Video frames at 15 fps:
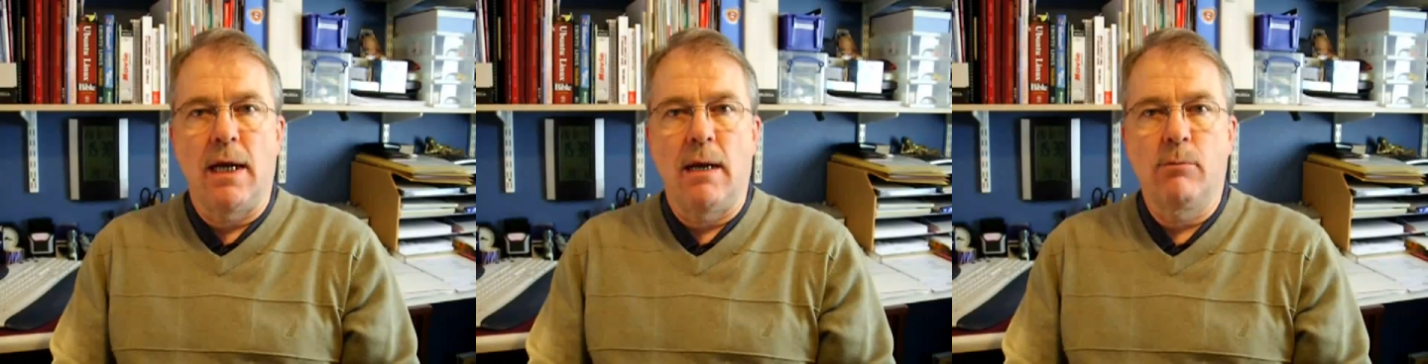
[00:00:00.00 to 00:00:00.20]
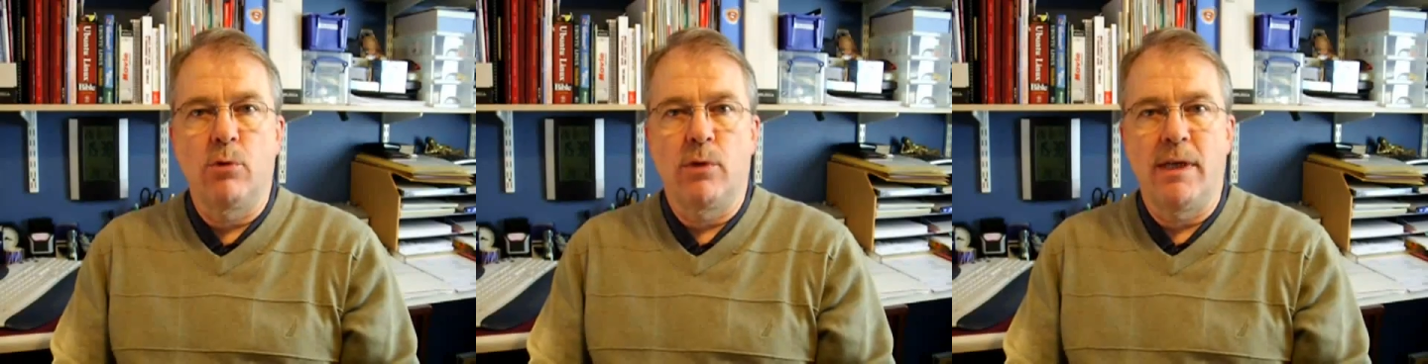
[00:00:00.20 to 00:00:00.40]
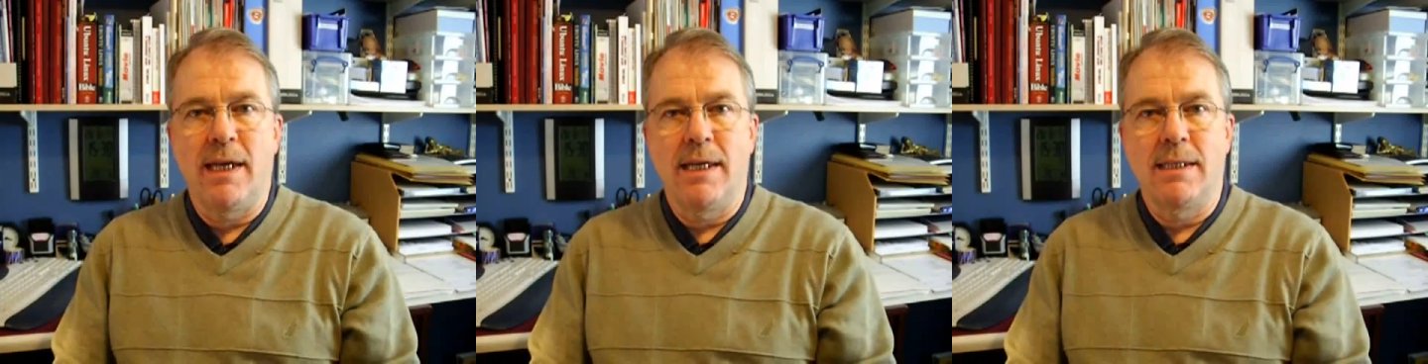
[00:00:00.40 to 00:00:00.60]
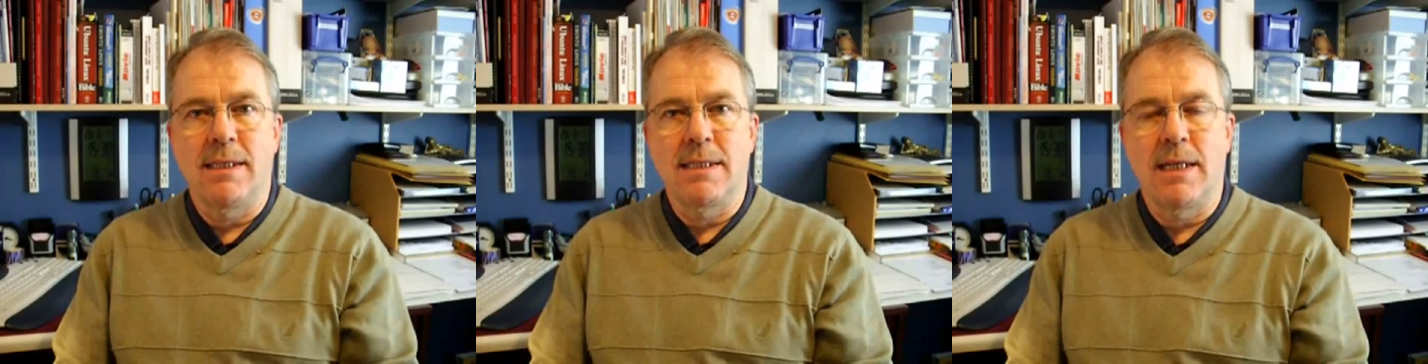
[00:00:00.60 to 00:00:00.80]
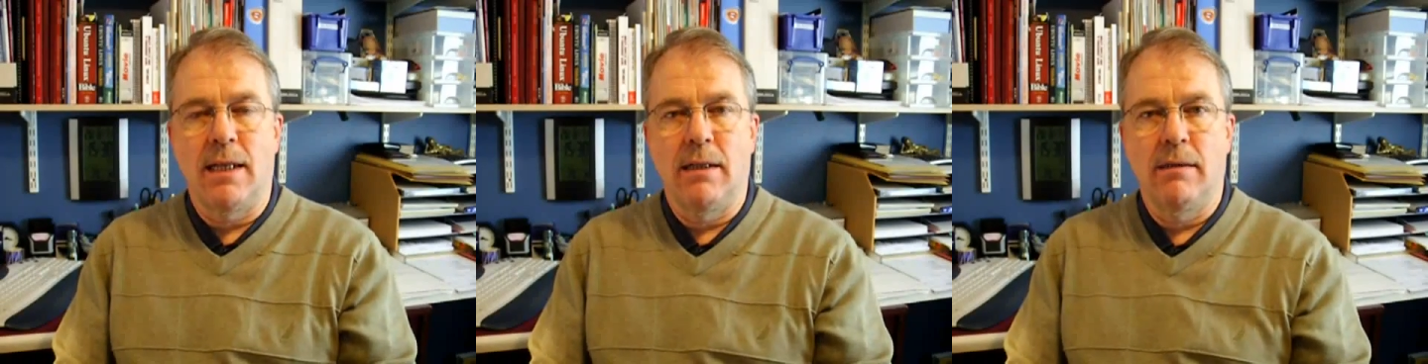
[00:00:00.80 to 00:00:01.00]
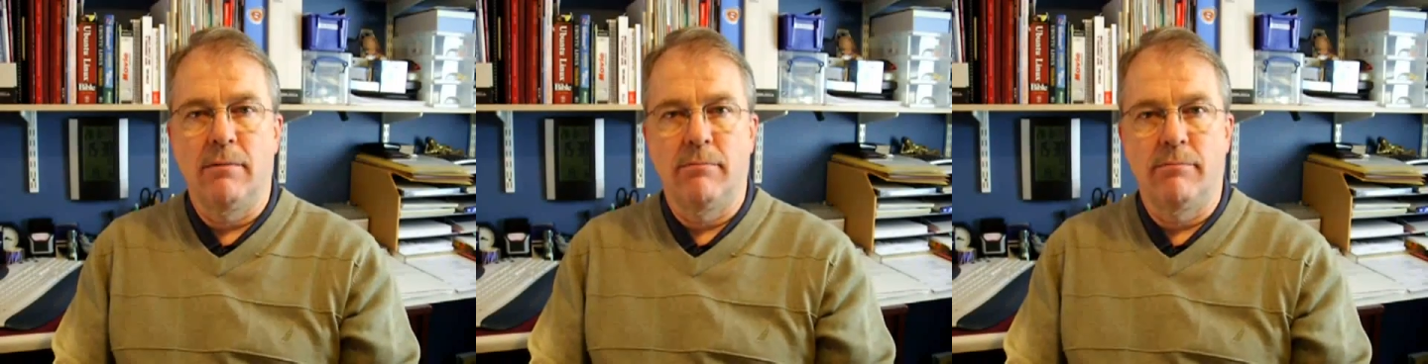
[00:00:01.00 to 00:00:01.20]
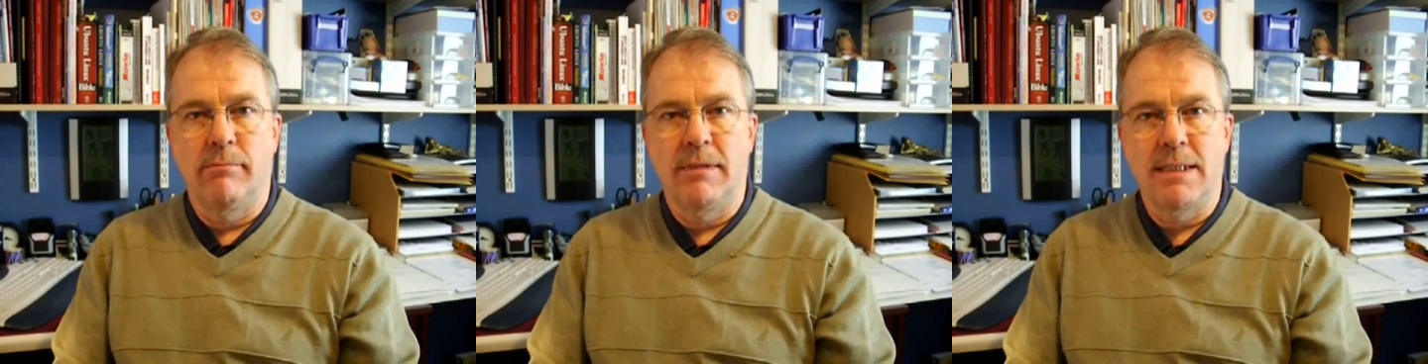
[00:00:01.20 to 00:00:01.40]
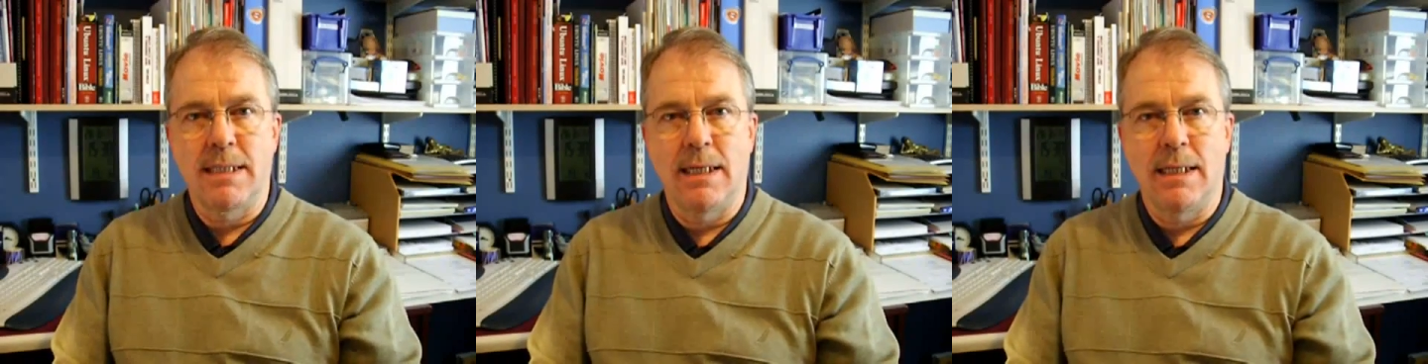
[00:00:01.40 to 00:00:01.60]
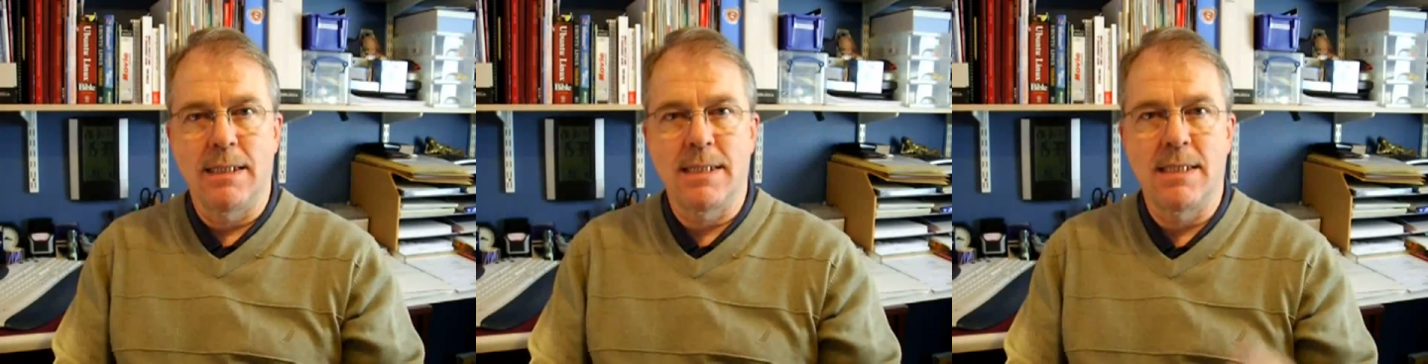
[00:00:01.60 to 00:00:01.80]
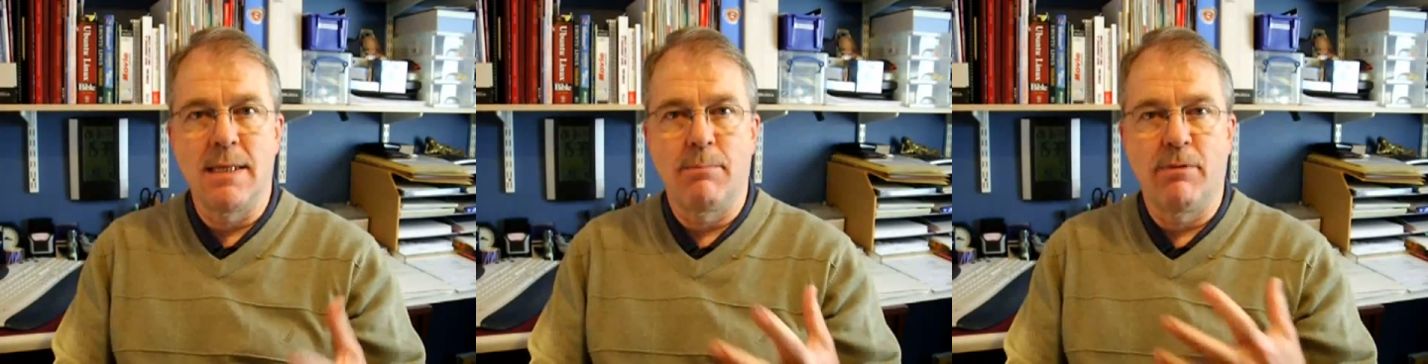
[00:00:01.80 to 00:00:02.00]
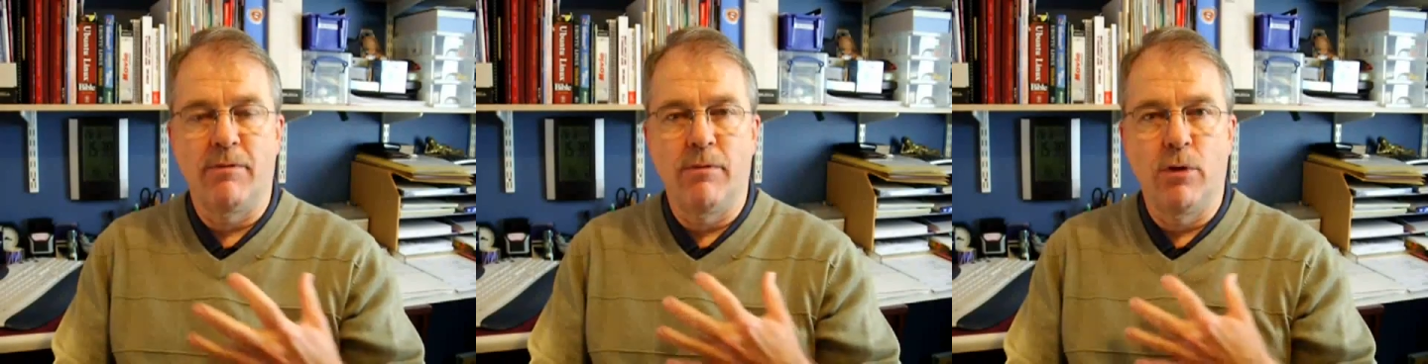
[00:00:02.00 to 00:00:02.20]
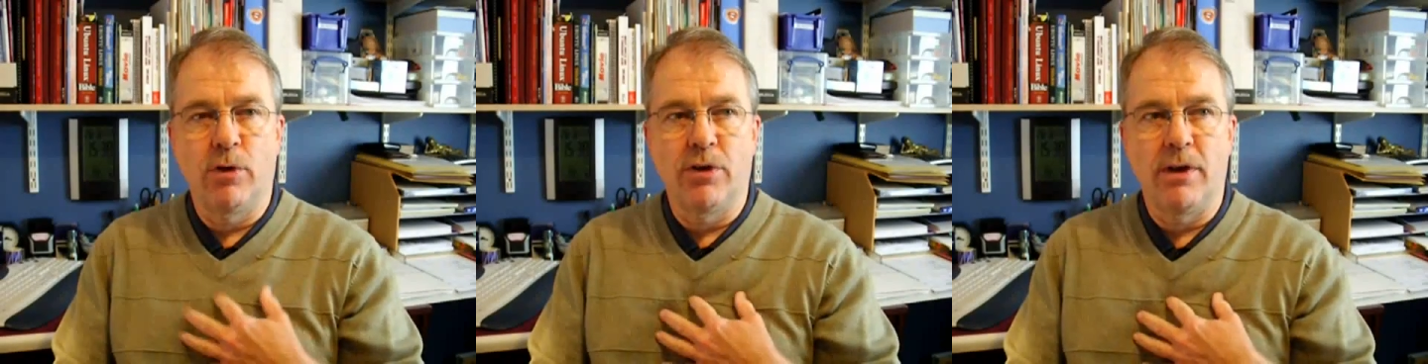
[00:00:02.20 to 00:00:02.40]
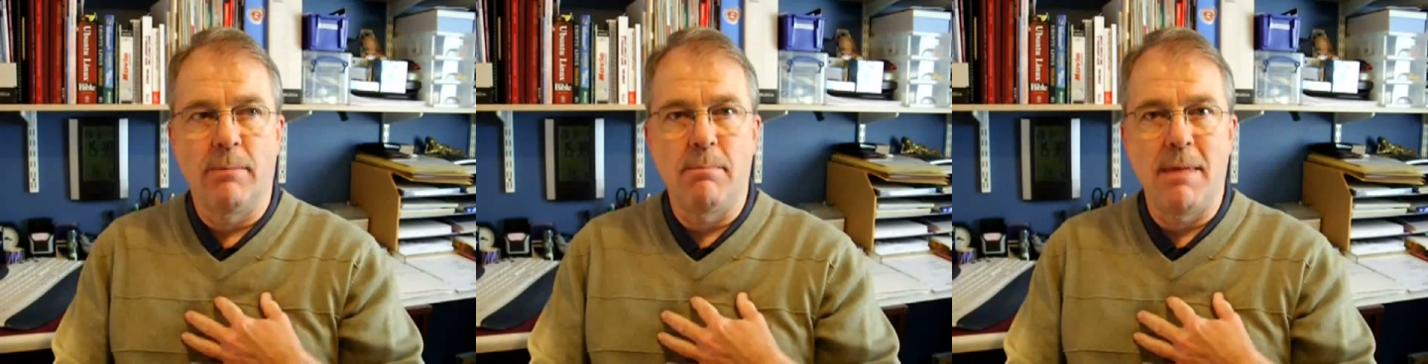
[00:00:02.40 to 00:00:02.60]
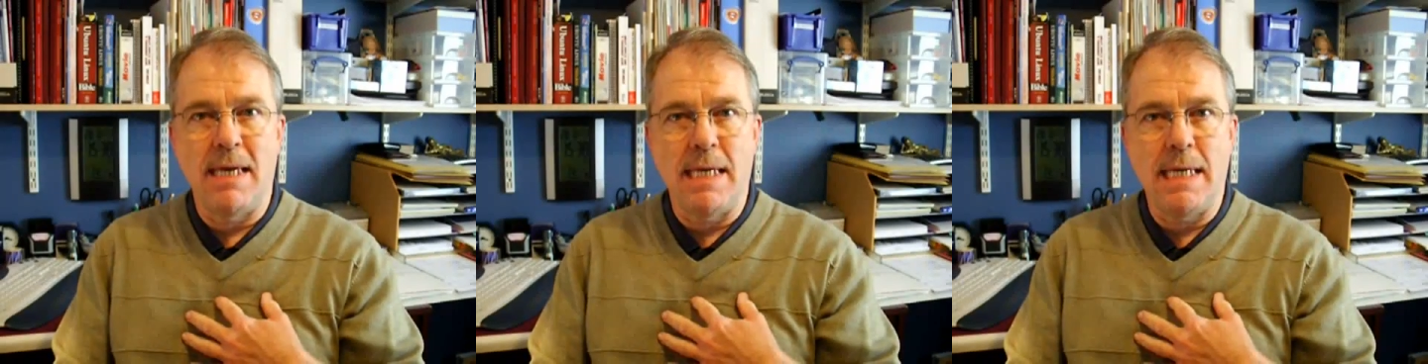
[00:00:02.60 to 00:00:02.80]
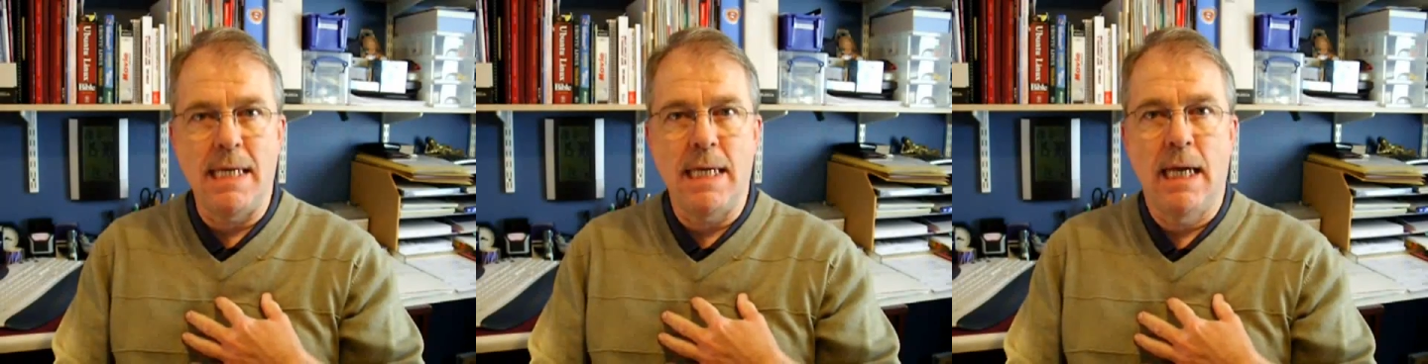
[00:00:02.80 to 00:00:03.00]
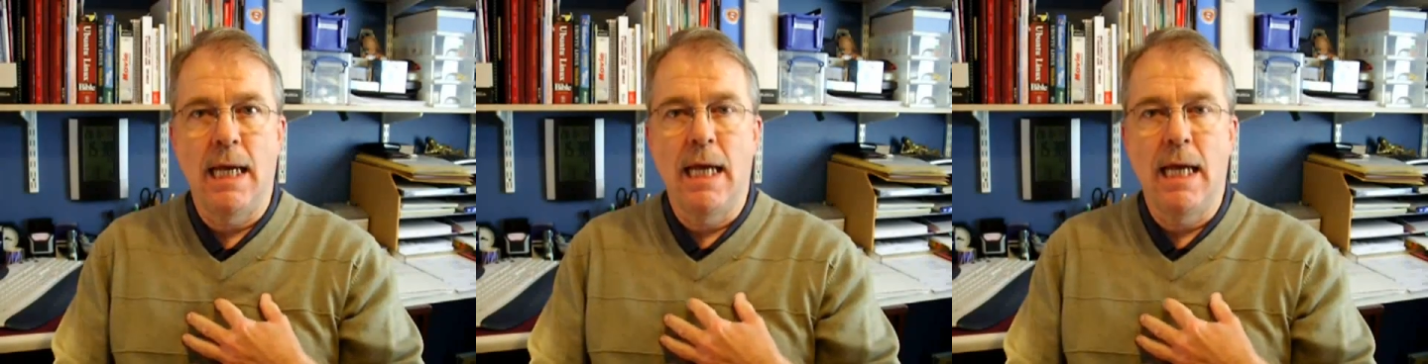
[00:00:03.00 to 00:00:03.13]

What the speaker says: I'm going to end this little snip of looking at me,